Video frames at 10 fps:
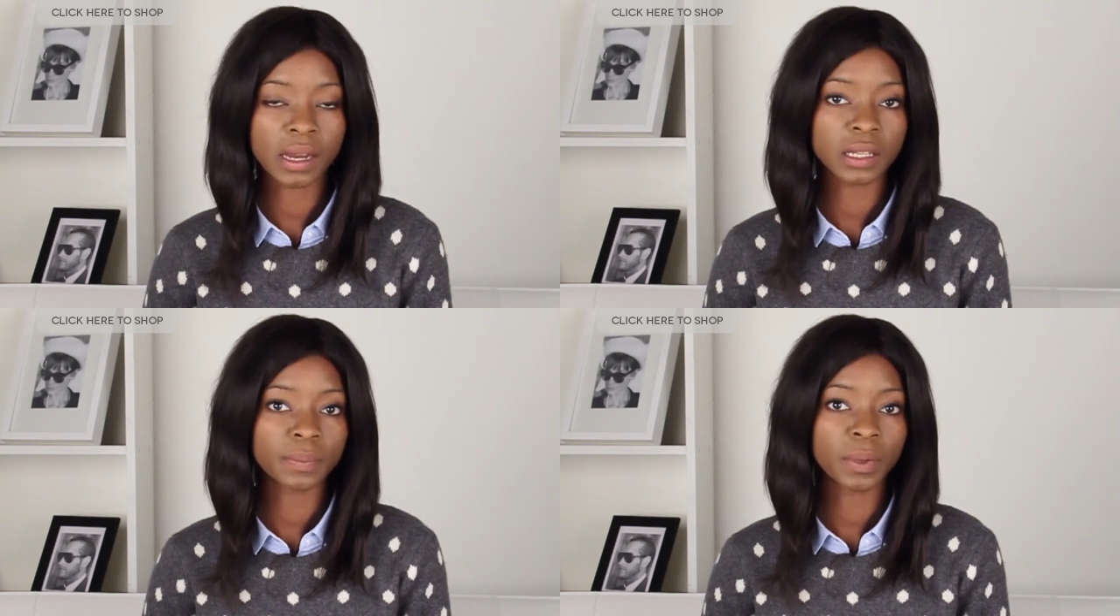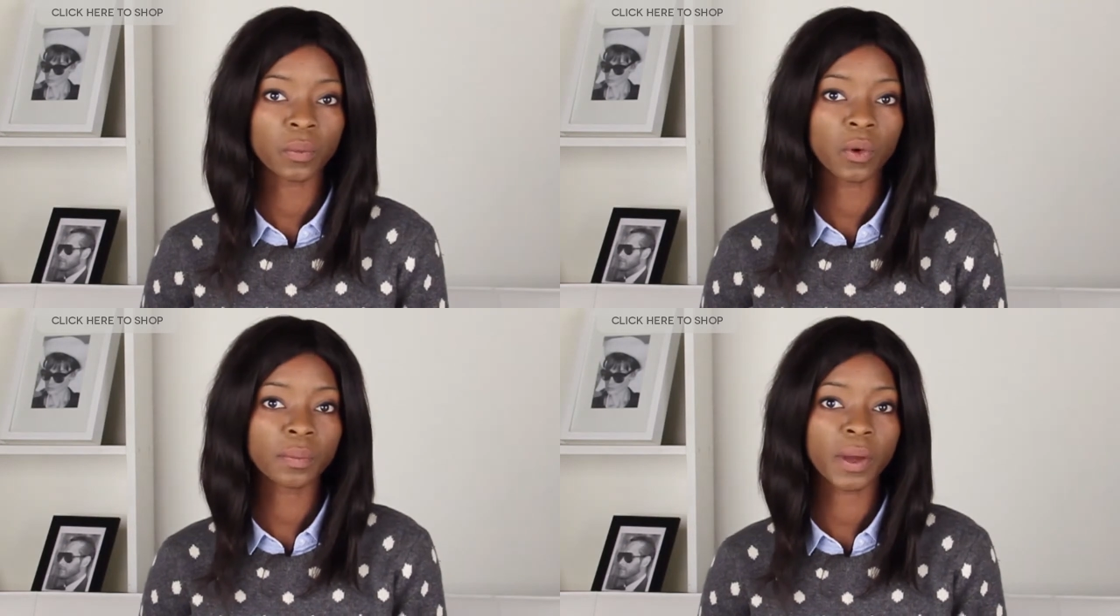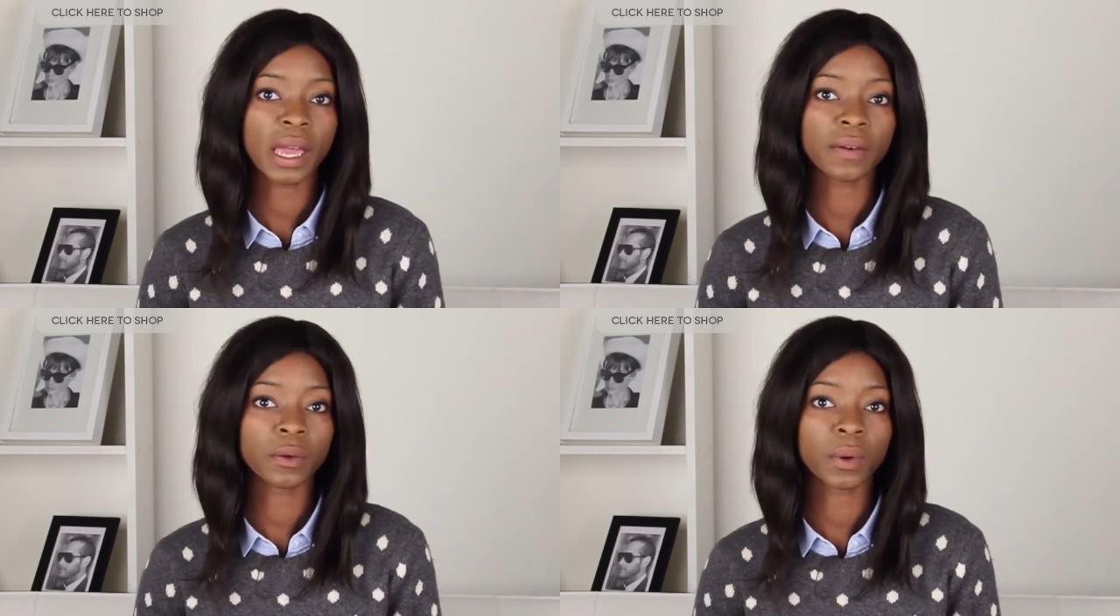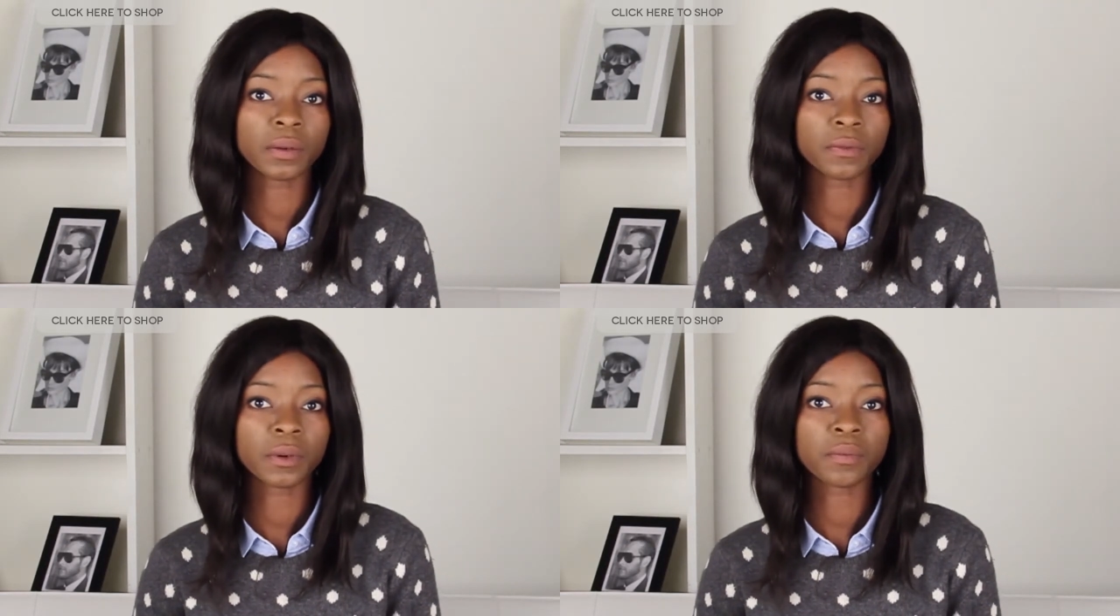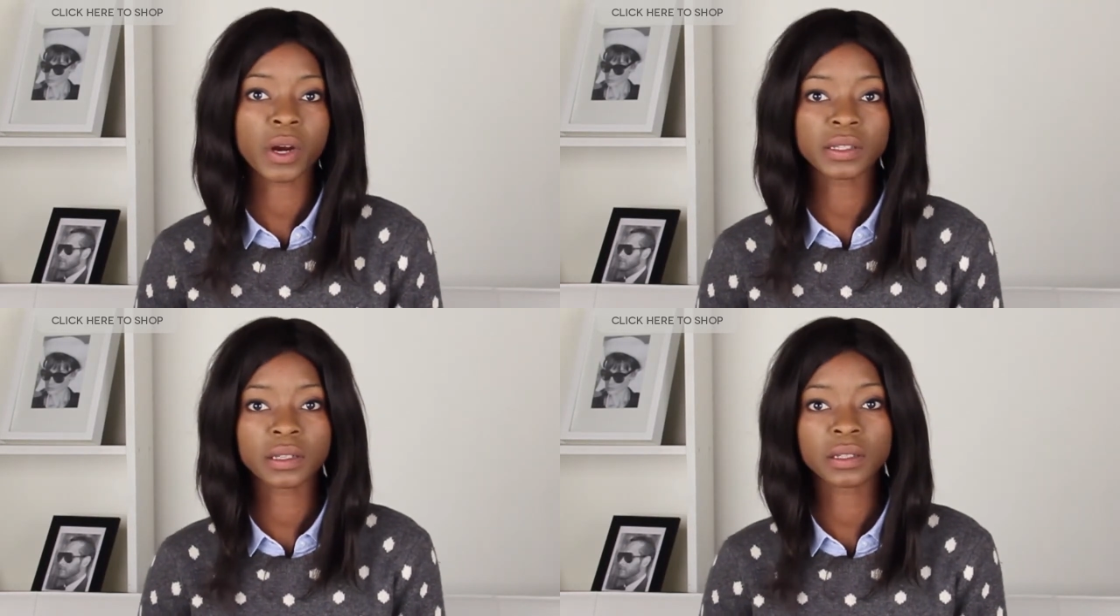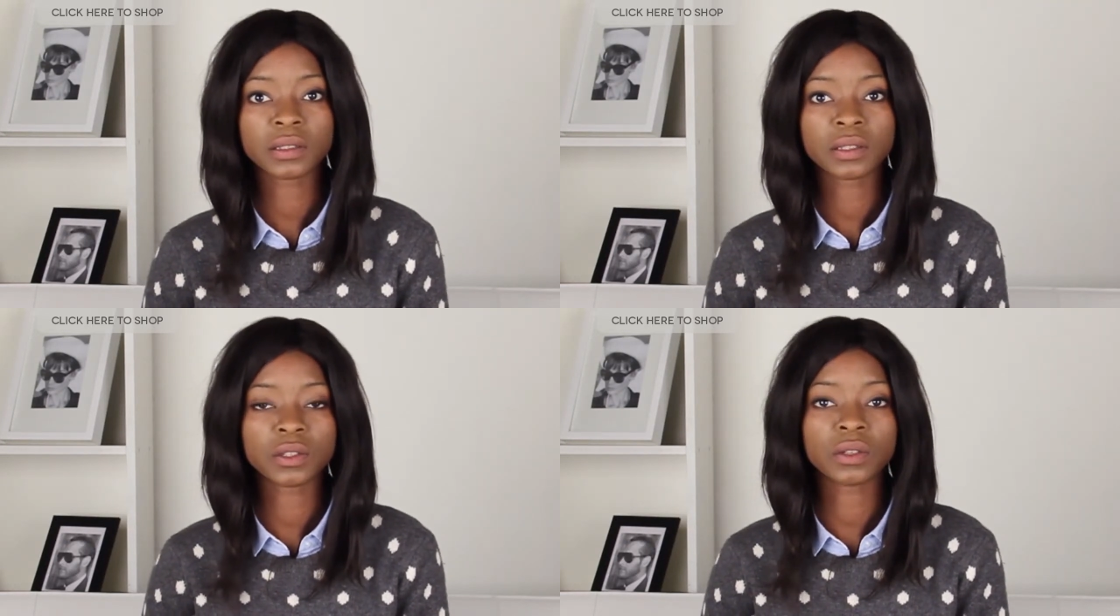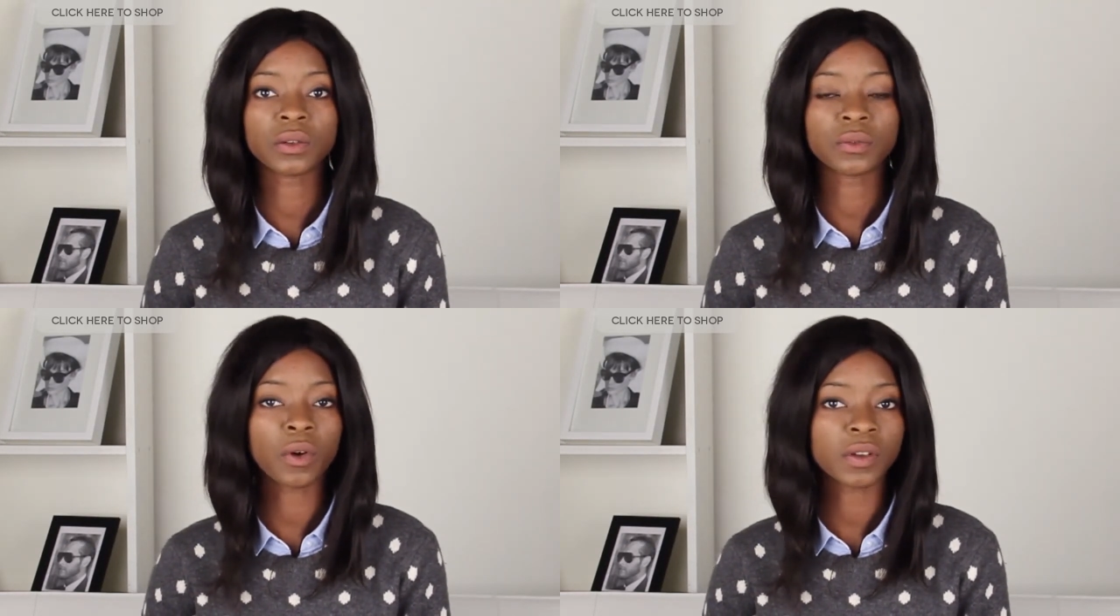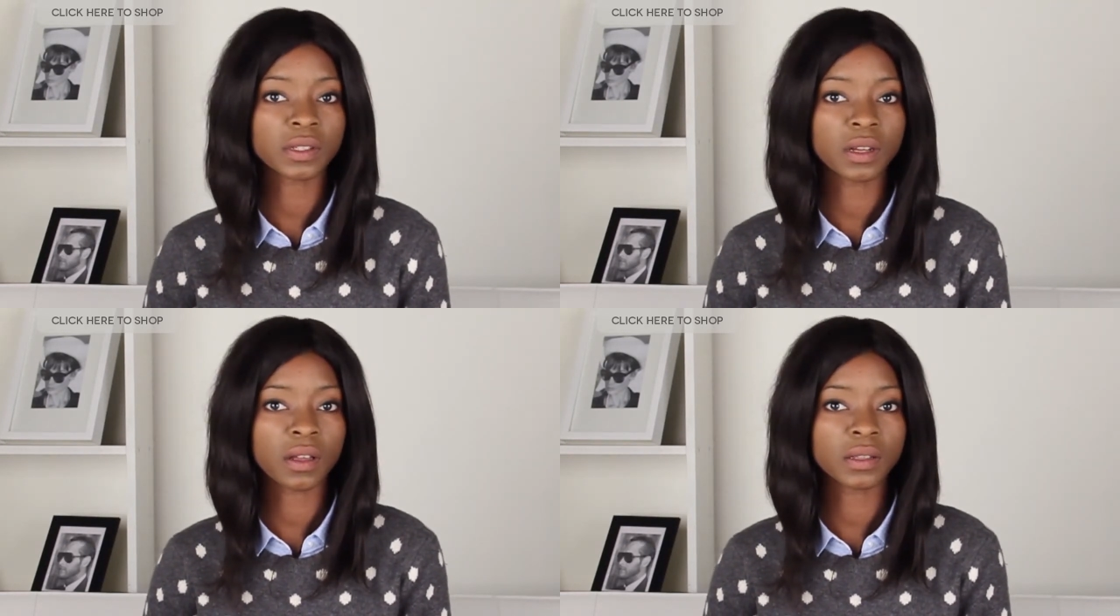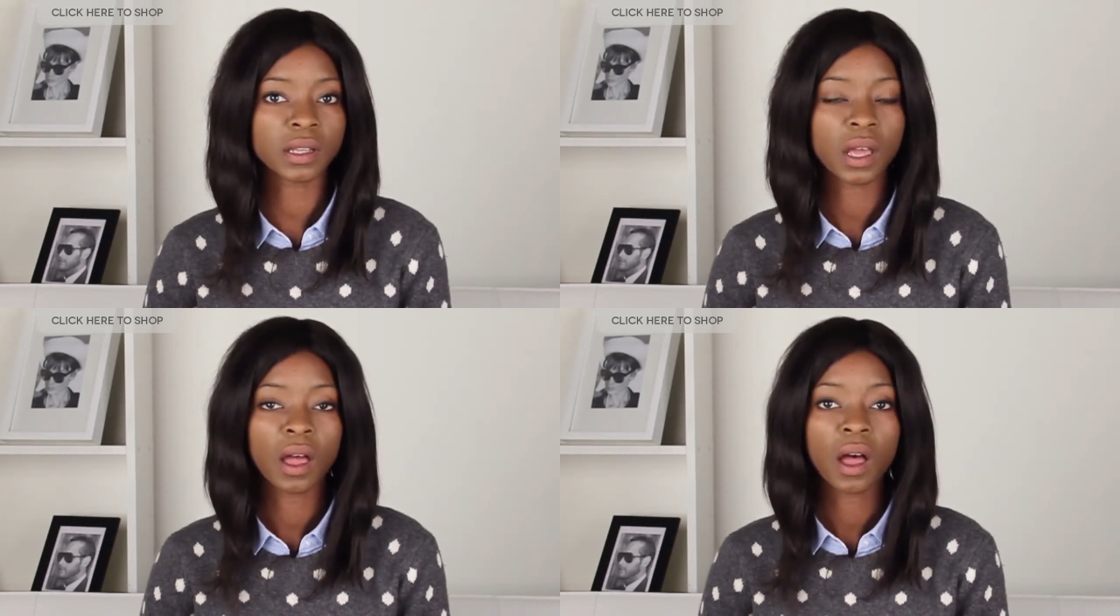and it's been worn by everyone from presidents to rock stars,